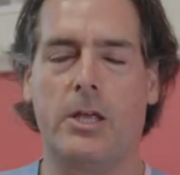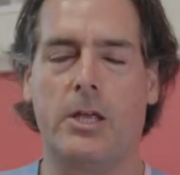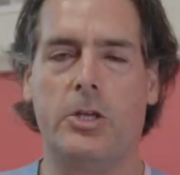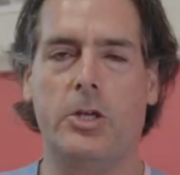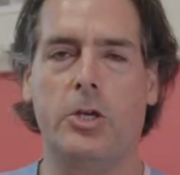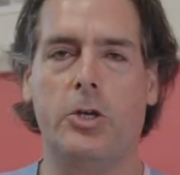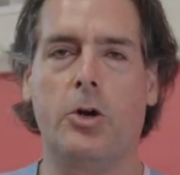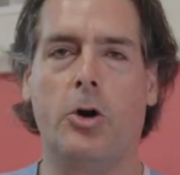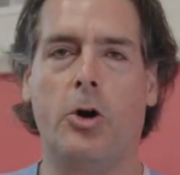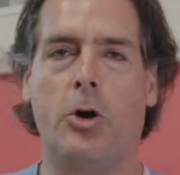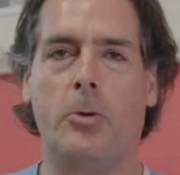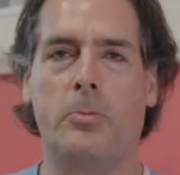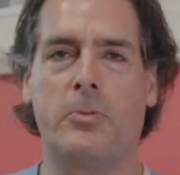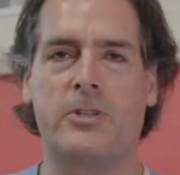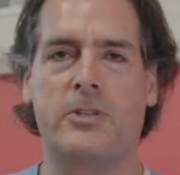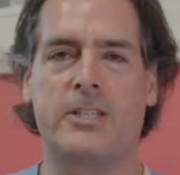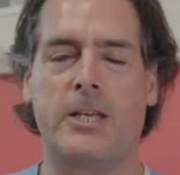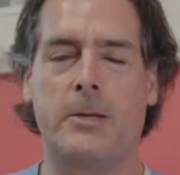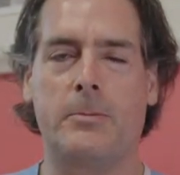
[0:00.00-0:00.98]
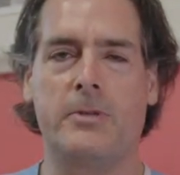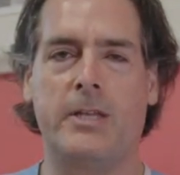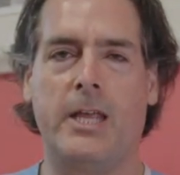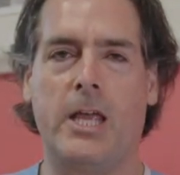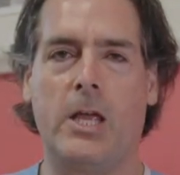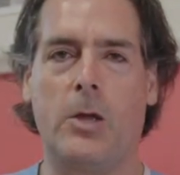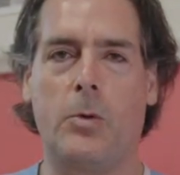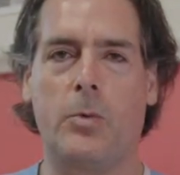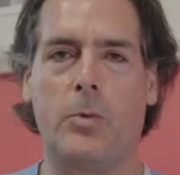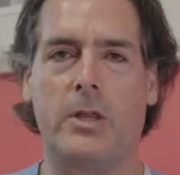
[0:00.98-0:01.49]
You go home the same
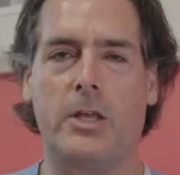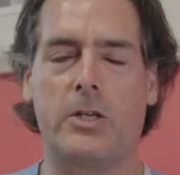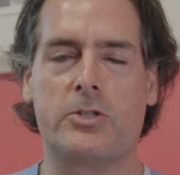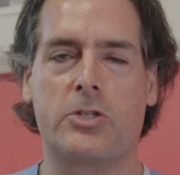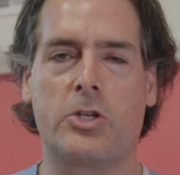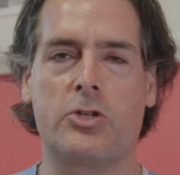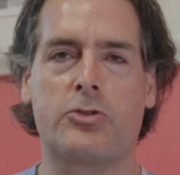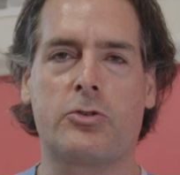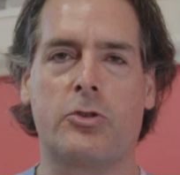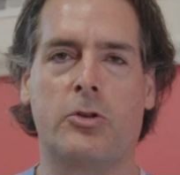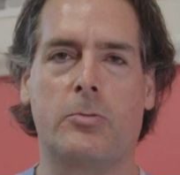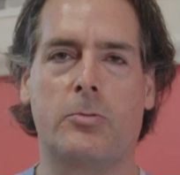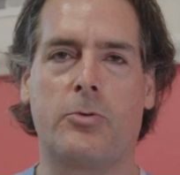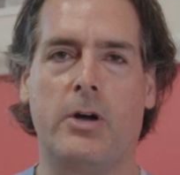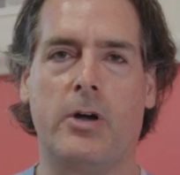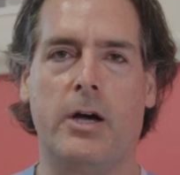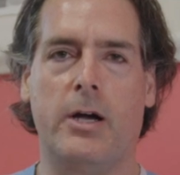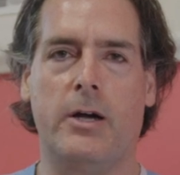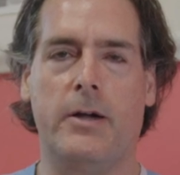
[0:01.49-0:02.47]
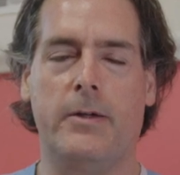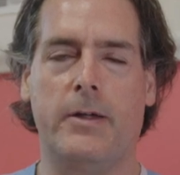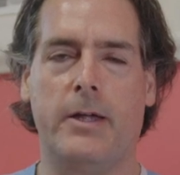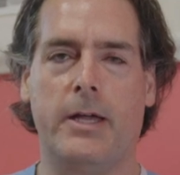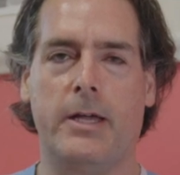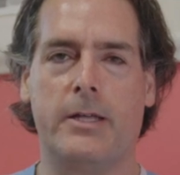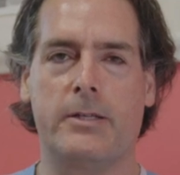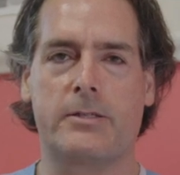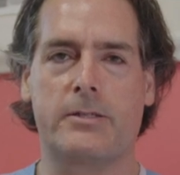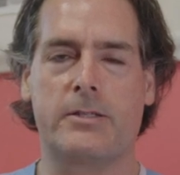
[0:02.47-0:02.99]
day with a surgical bra
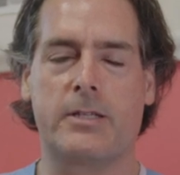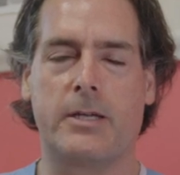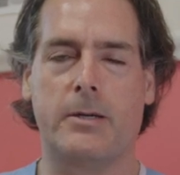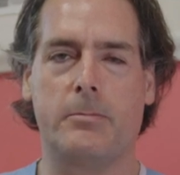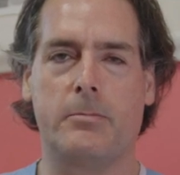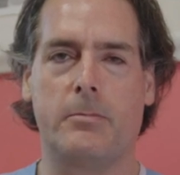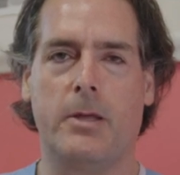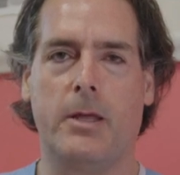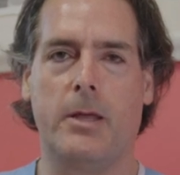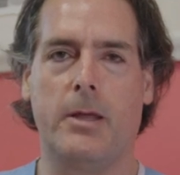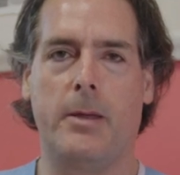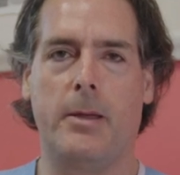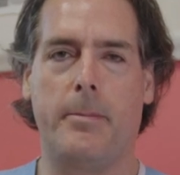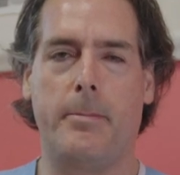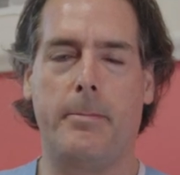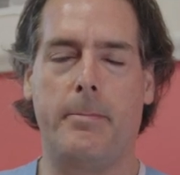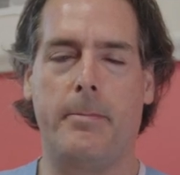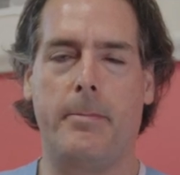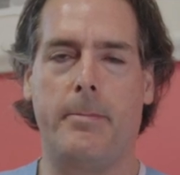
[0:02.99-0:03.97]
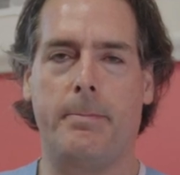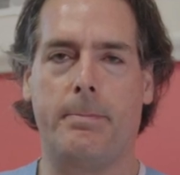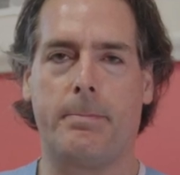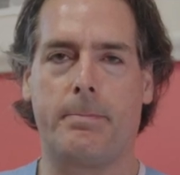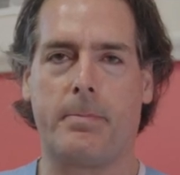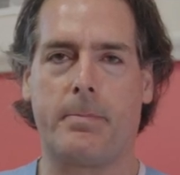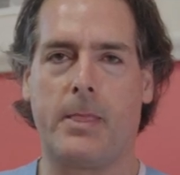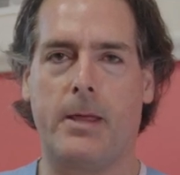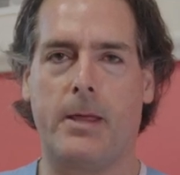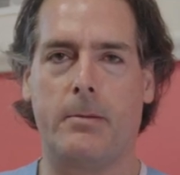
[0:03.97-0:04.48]
and some mm,
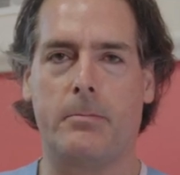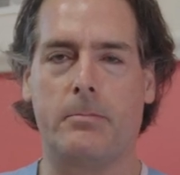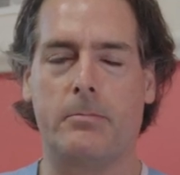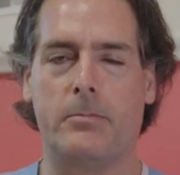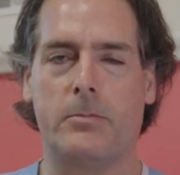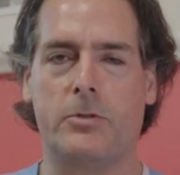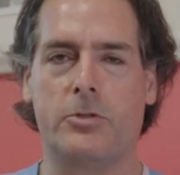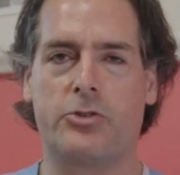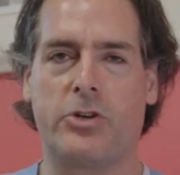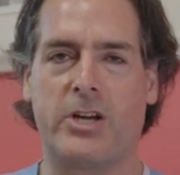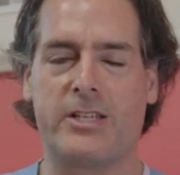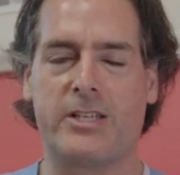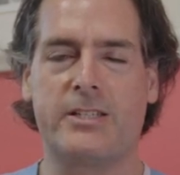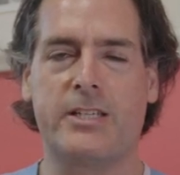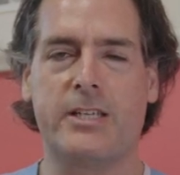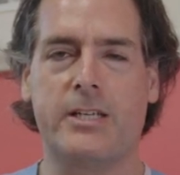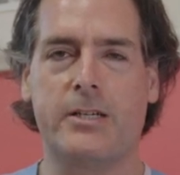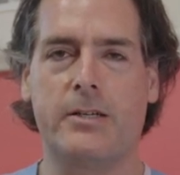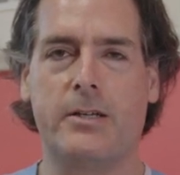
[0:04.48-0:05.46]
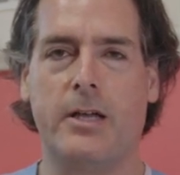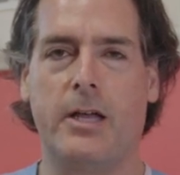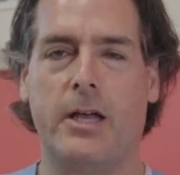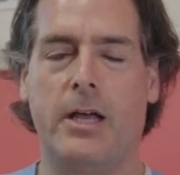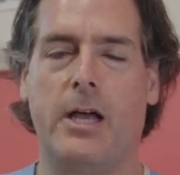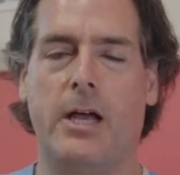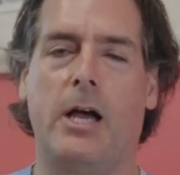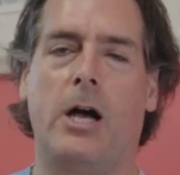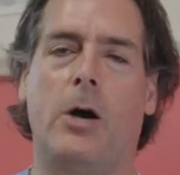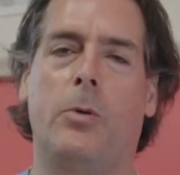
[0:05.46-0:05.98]
um, dressing.
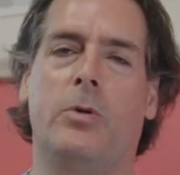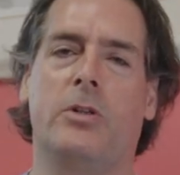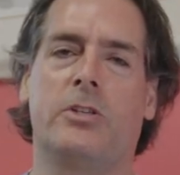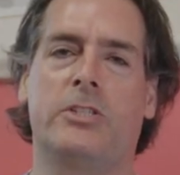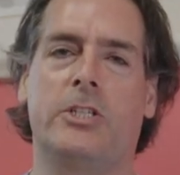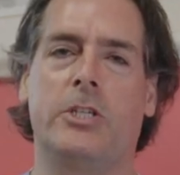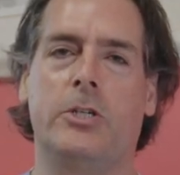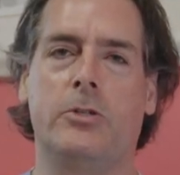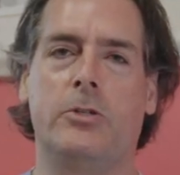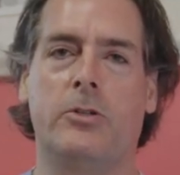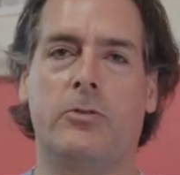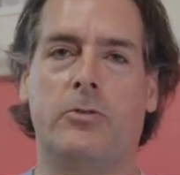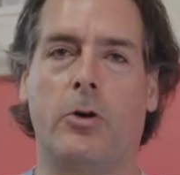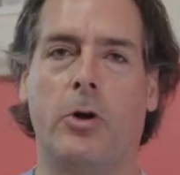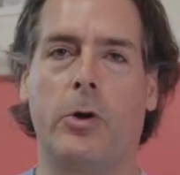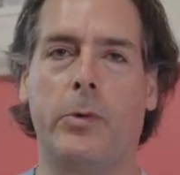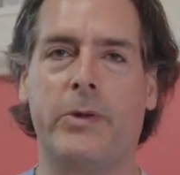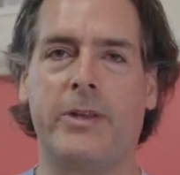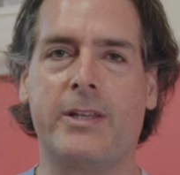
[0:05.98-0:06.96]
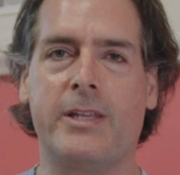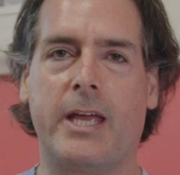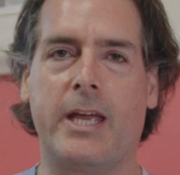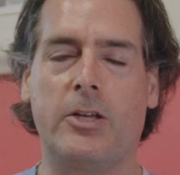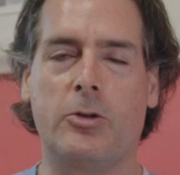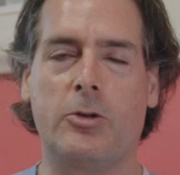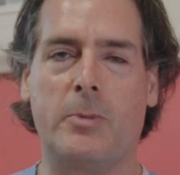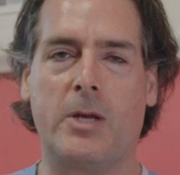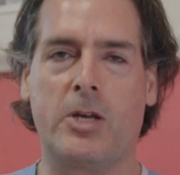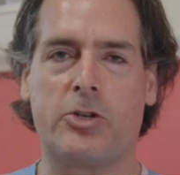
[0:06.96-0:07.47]
I will see you the following day
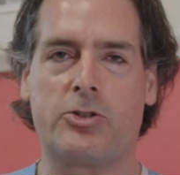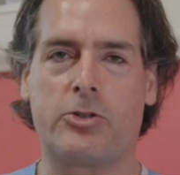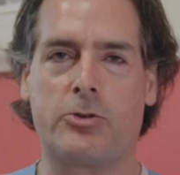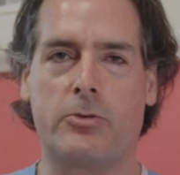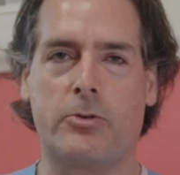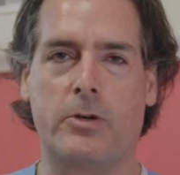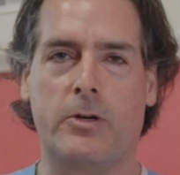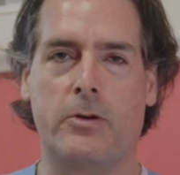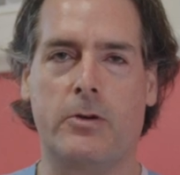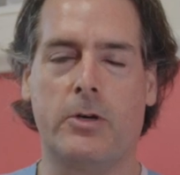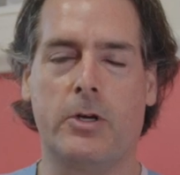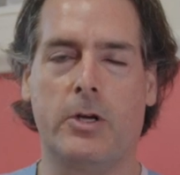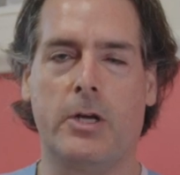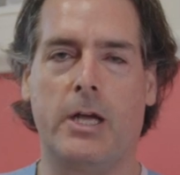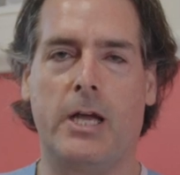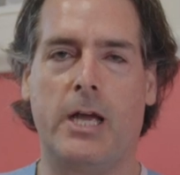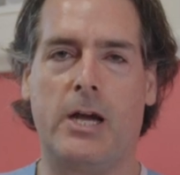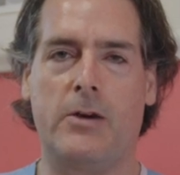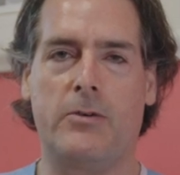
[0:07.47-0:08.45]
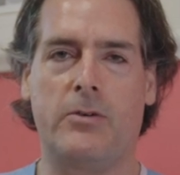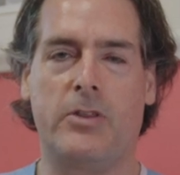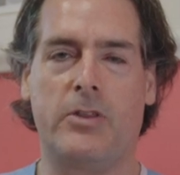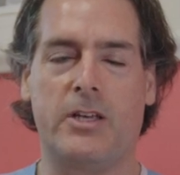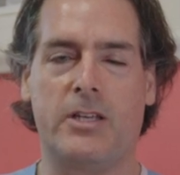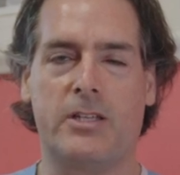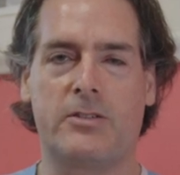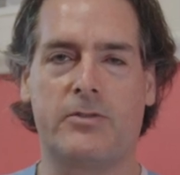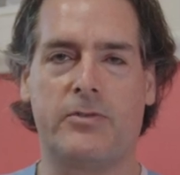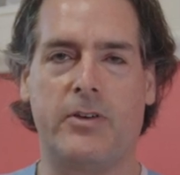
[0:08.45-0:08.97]
to make sure
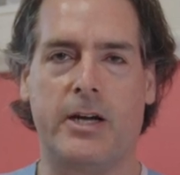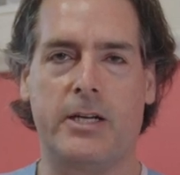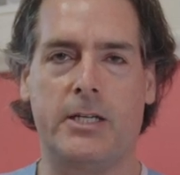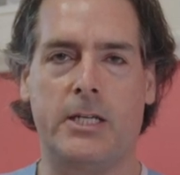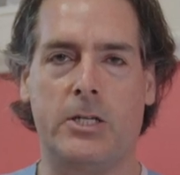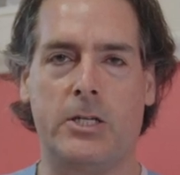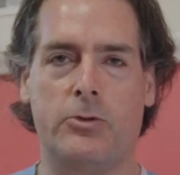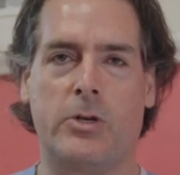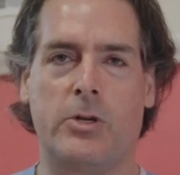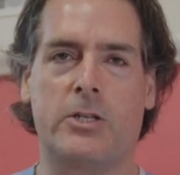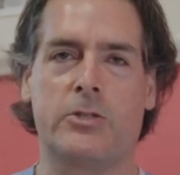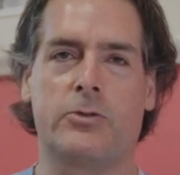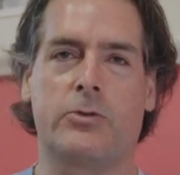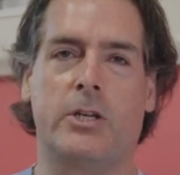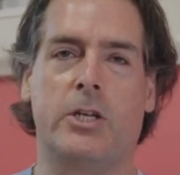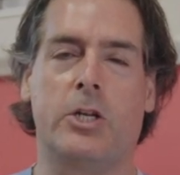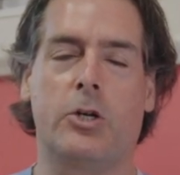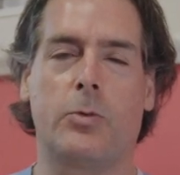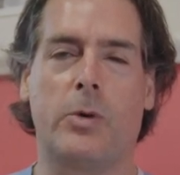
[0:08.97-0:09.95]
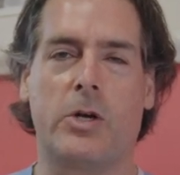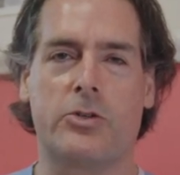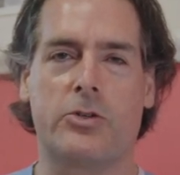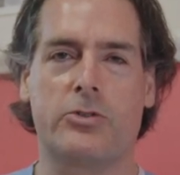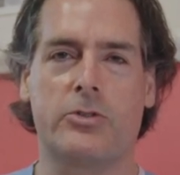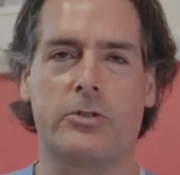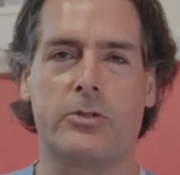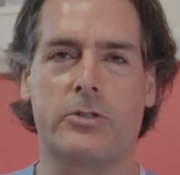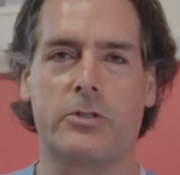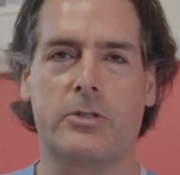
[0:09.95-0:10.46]
everything is fine and to answer any
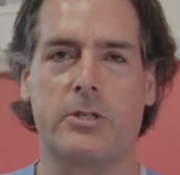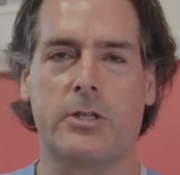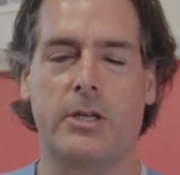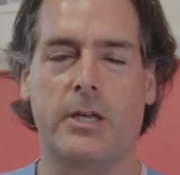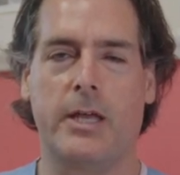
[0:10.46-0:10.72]
questions.